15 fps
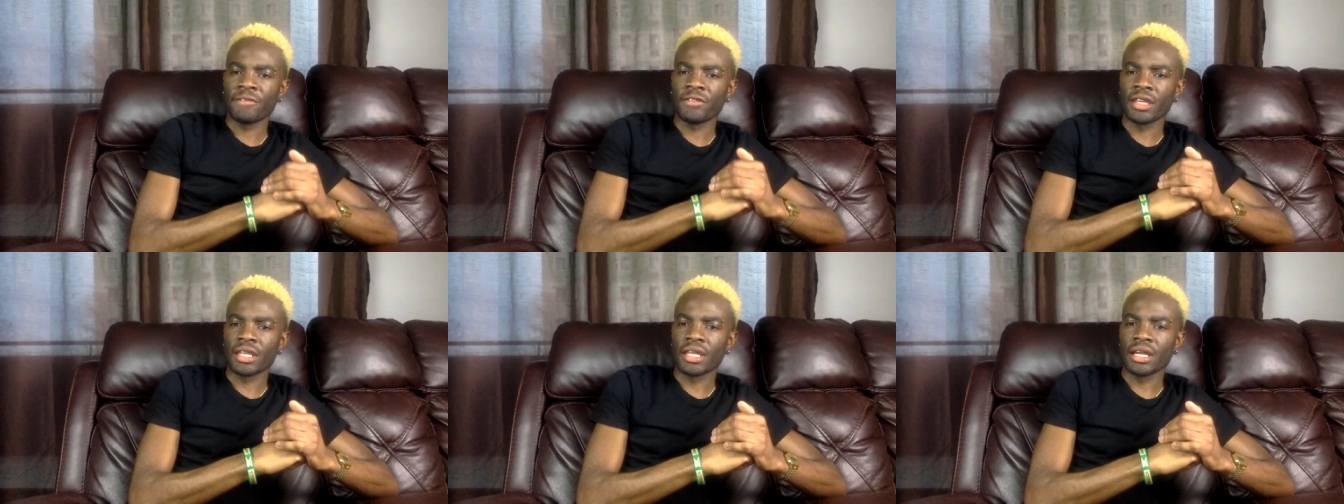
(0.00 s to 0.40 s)

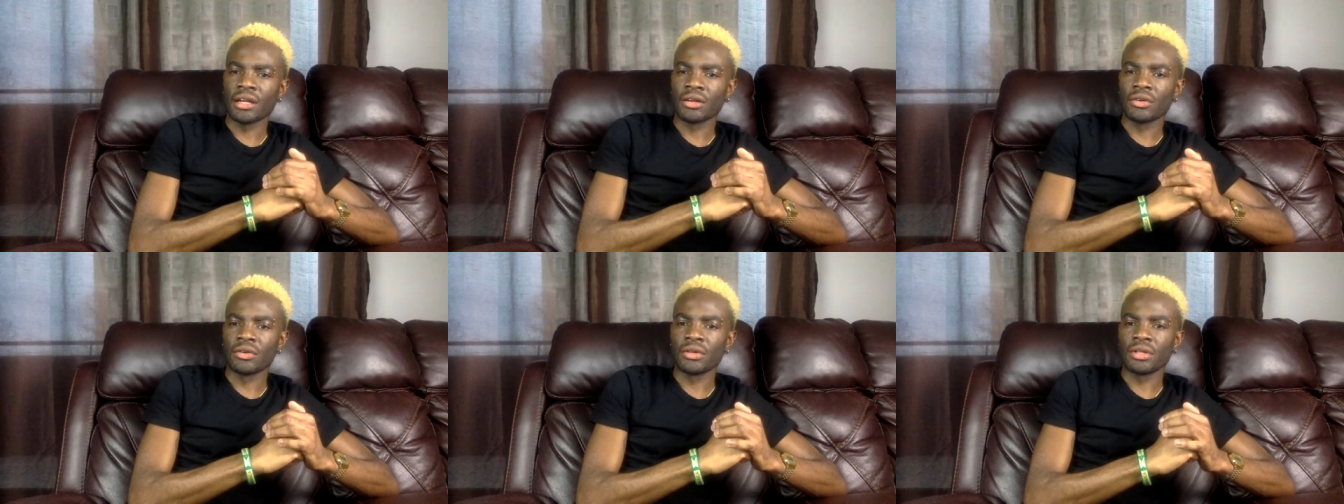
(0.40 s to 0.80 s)
So you
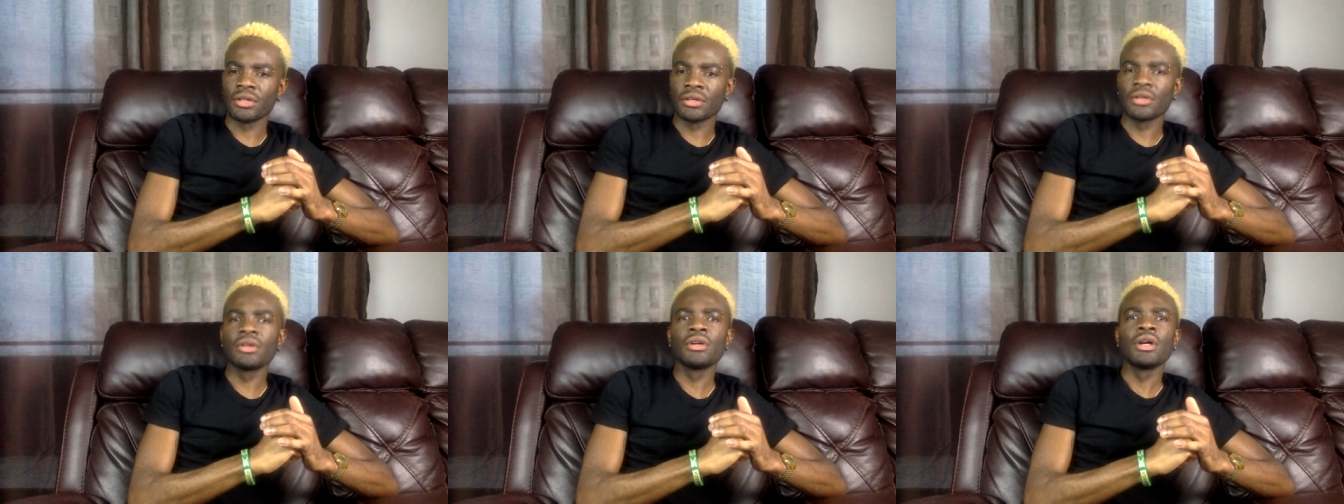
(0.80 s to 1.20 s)
can go.
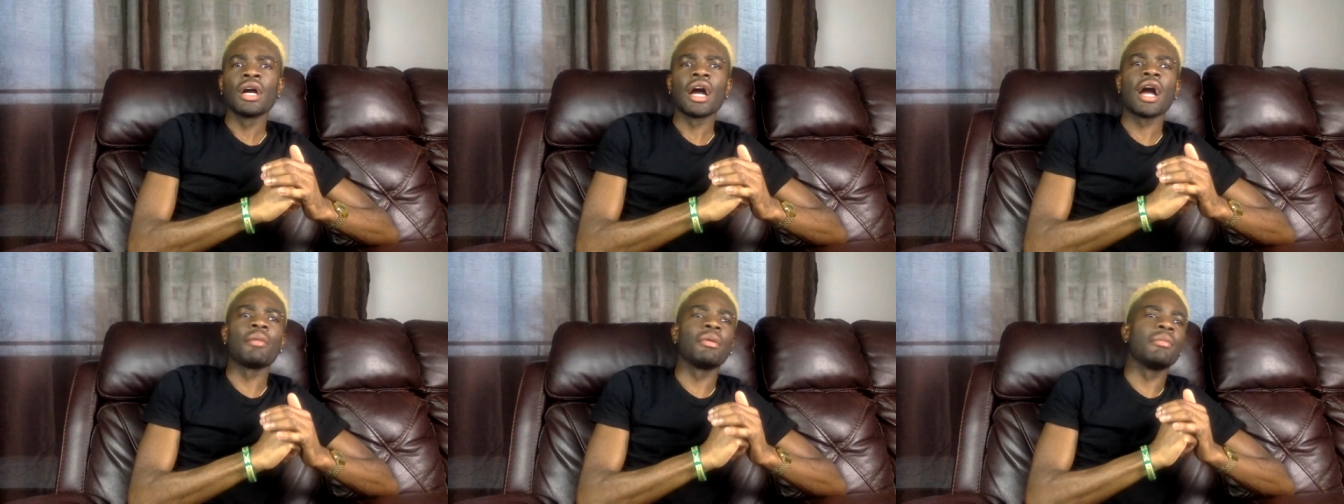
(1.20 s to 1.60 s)

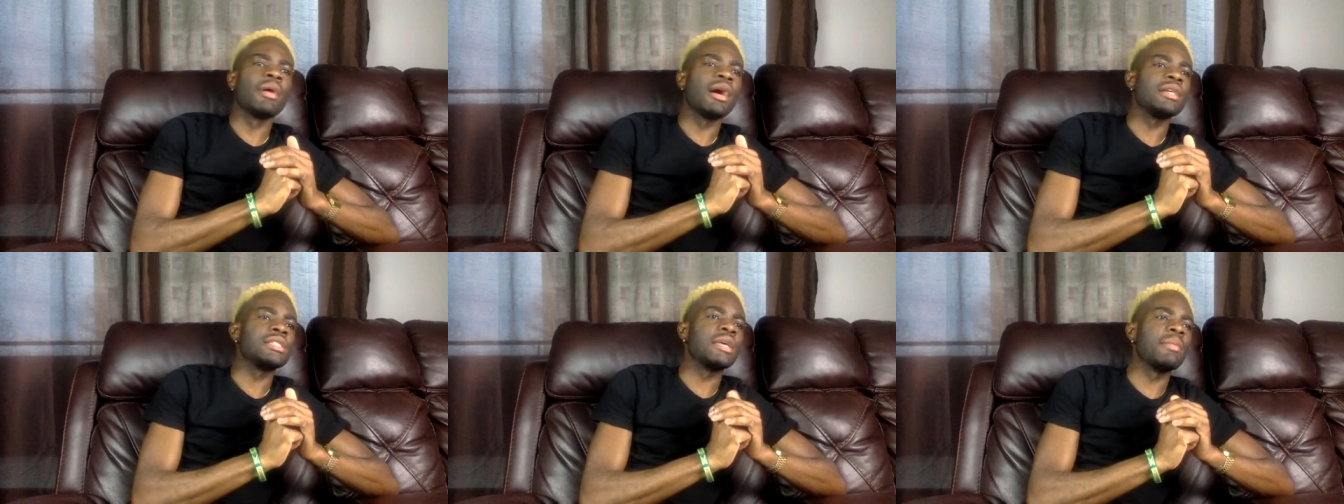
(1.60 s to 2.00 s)
Alright, my
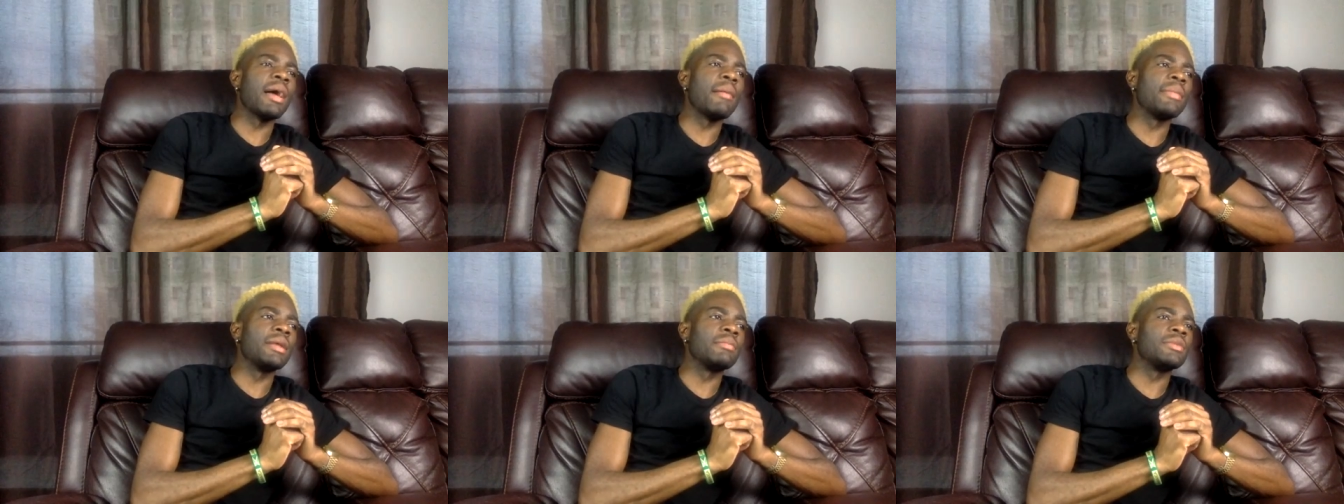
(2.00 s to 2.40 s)
boss, give me
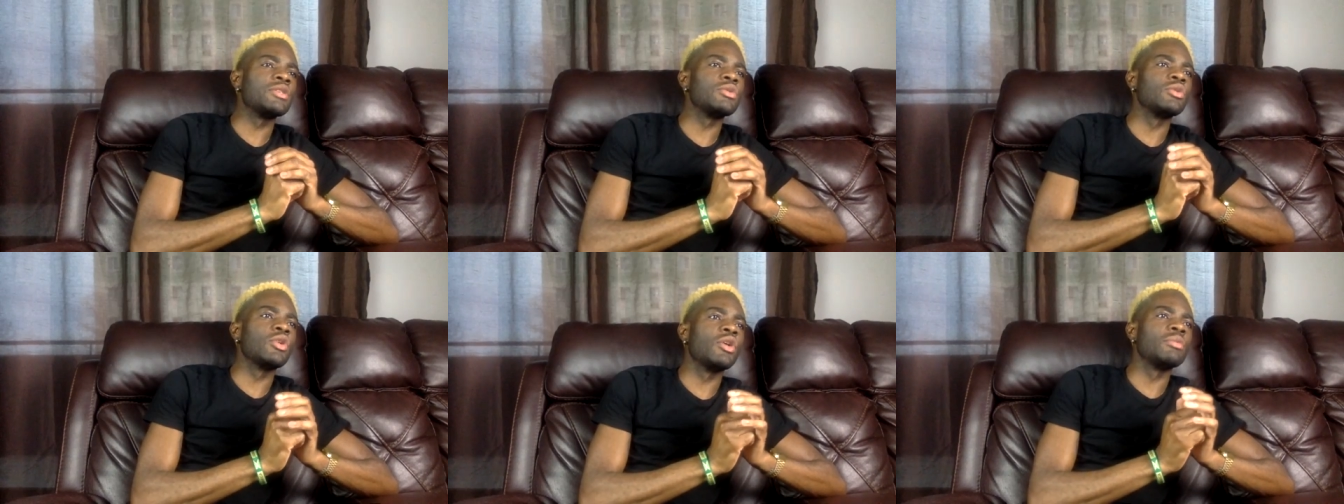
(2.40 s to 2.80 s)
a minute. Me
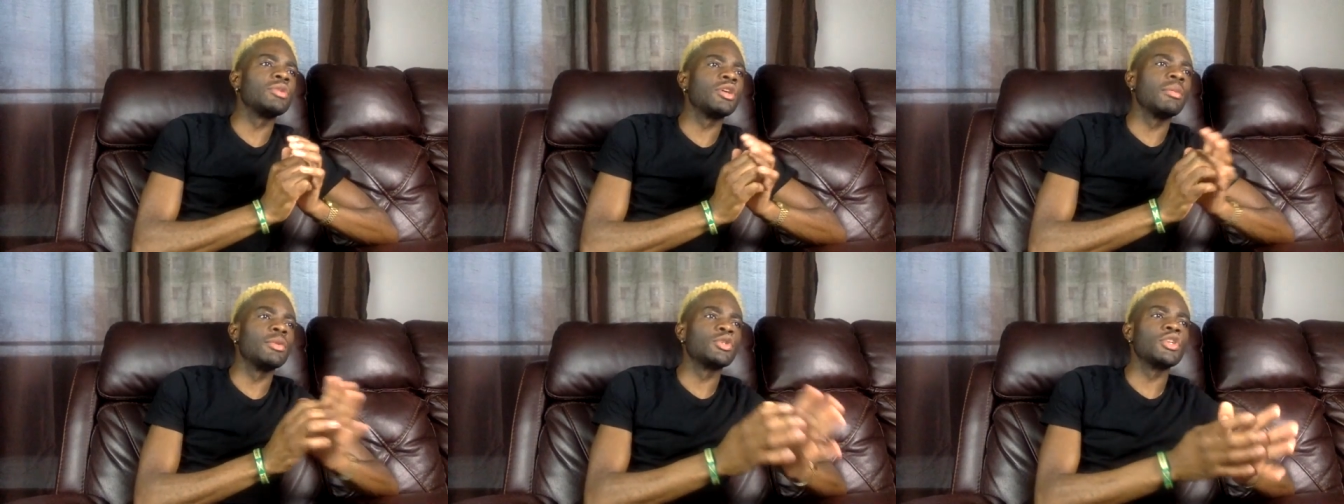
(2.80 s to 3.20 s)
so come
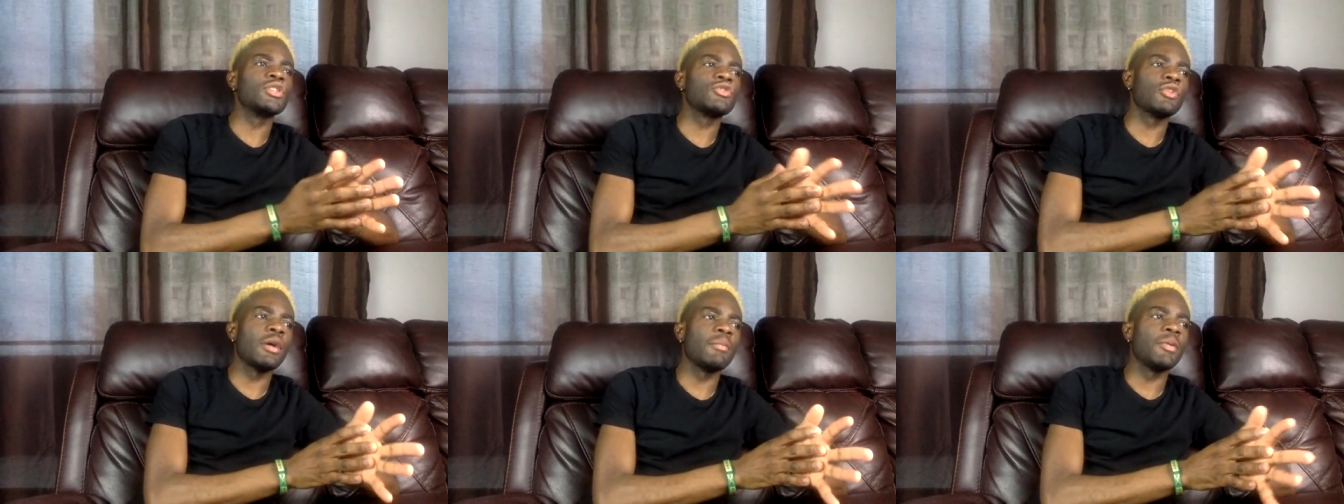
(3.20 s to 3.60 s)
to you. Me
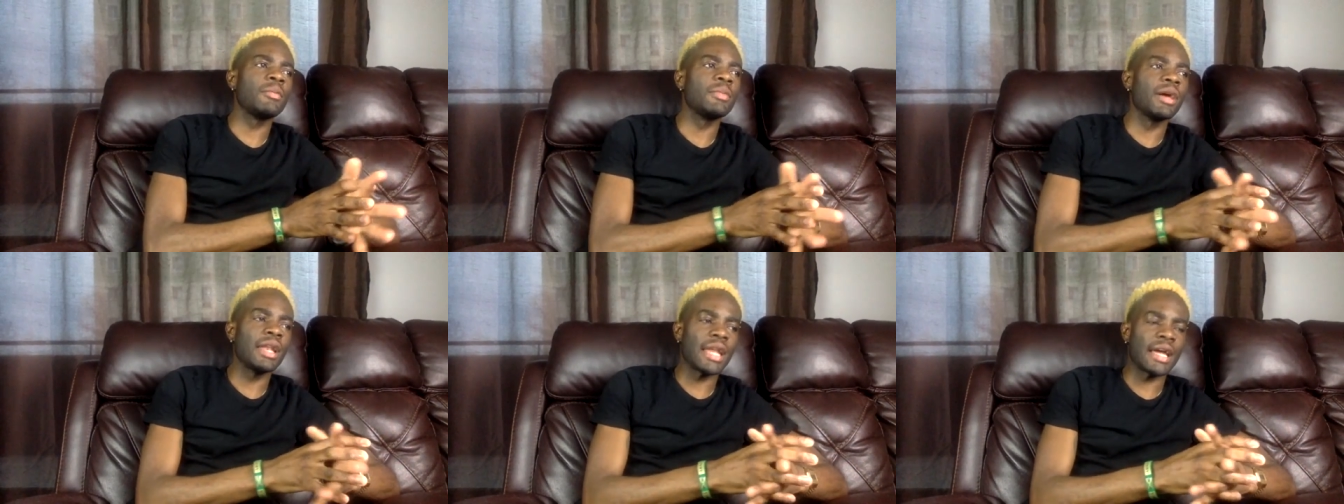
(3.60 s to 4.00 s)
just wrap up
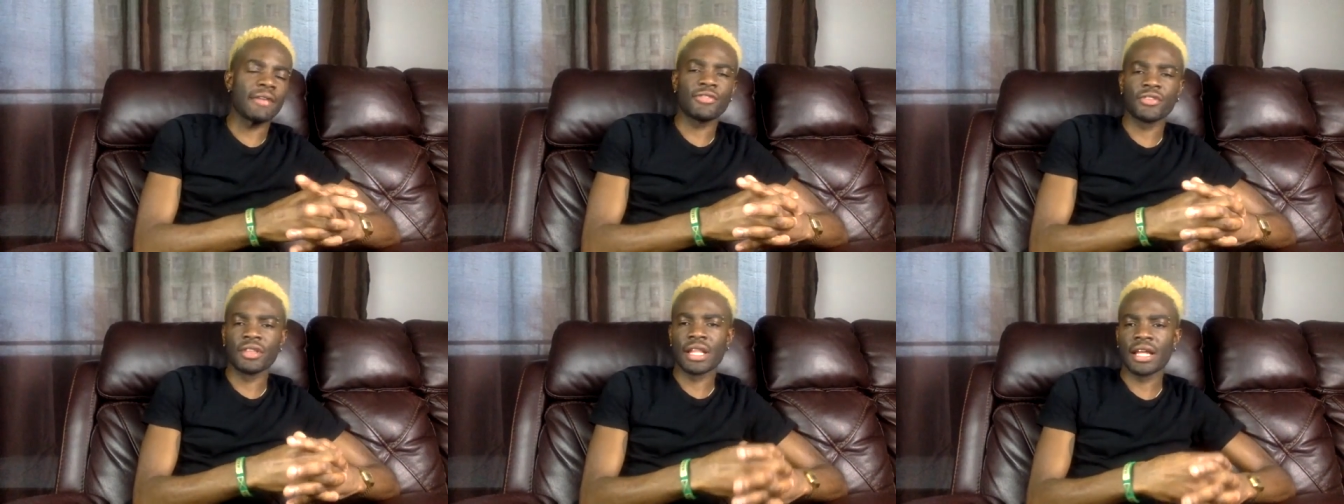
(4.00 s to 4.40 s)
that live
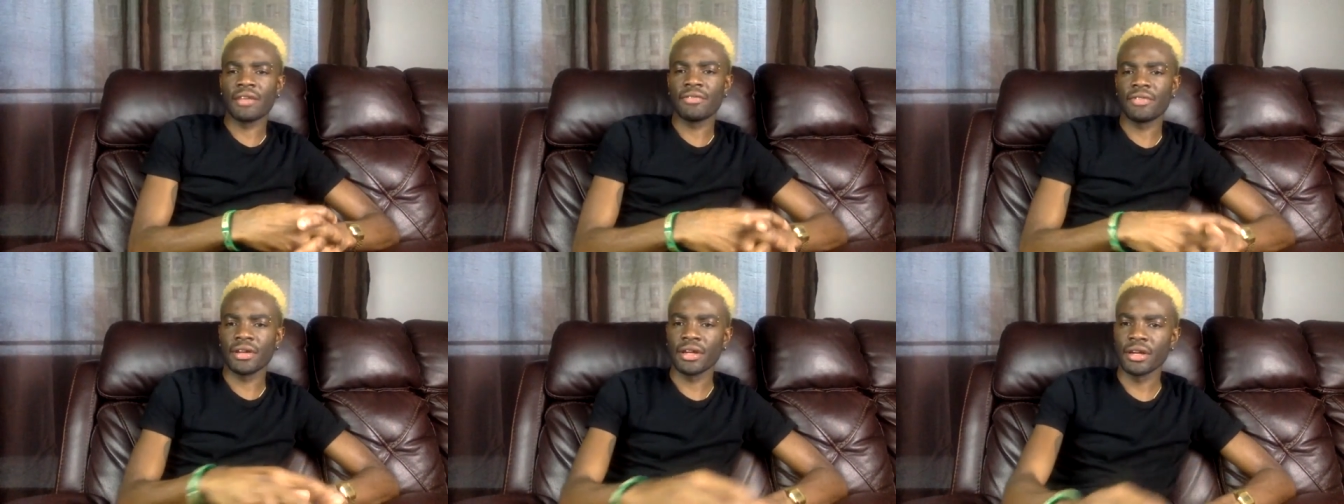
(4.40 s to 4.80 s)

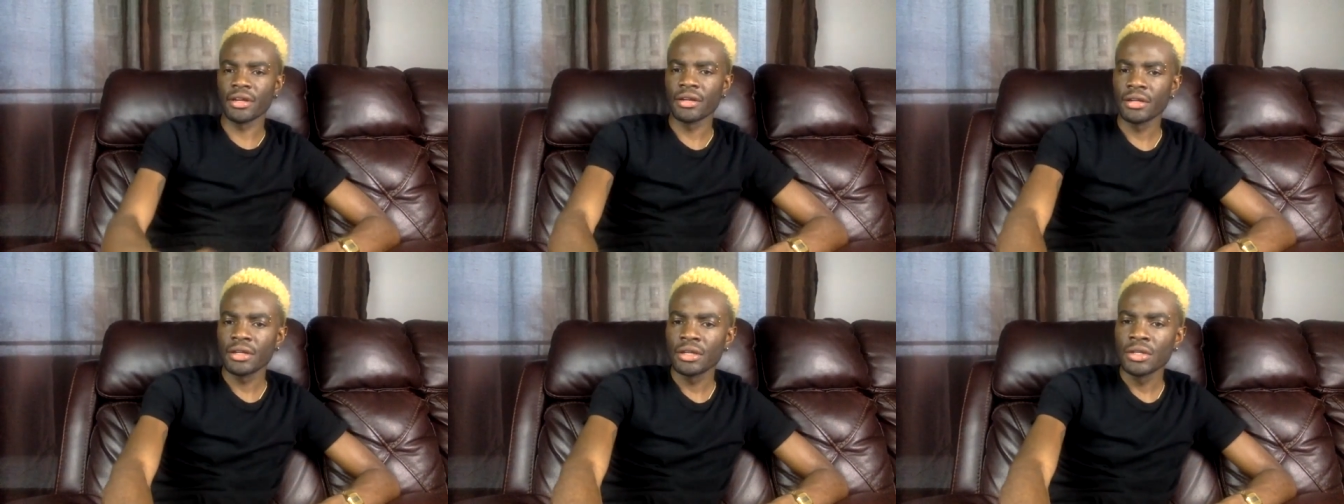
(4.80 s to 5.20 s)
live here.